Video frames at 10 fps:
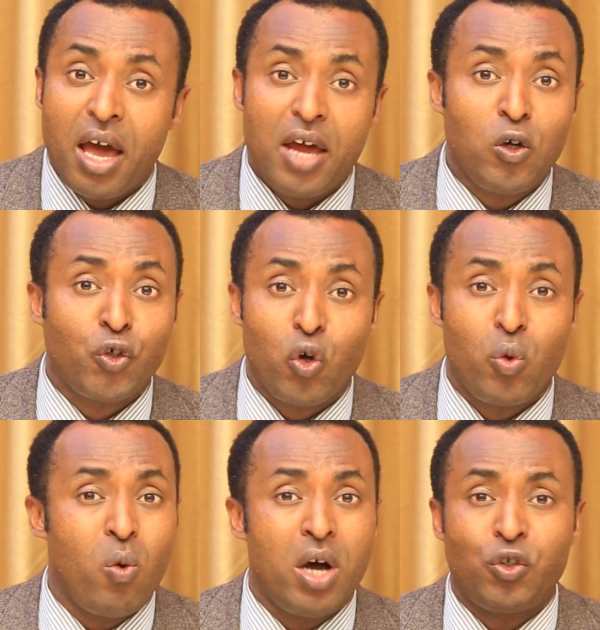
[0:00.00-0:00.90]
And also
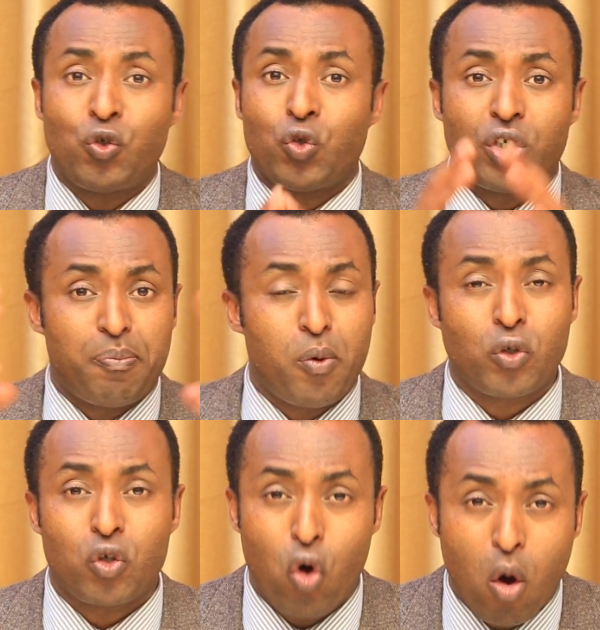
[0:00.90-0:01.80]
we want to
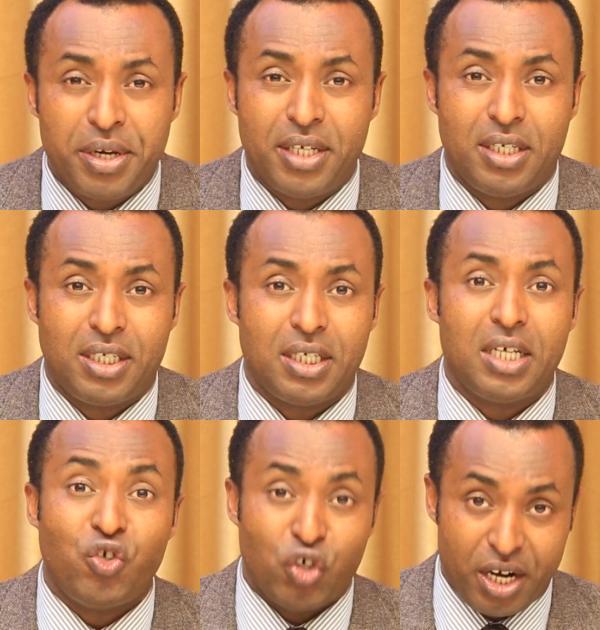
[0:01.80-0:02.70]
support communities
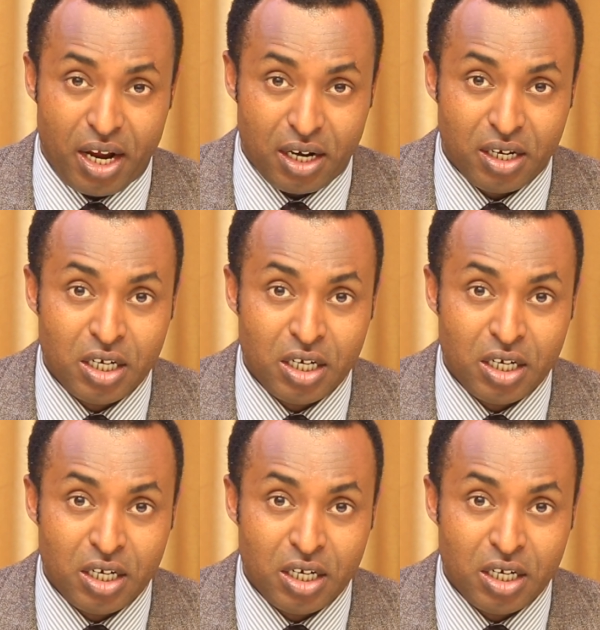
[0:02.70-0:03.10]
in general.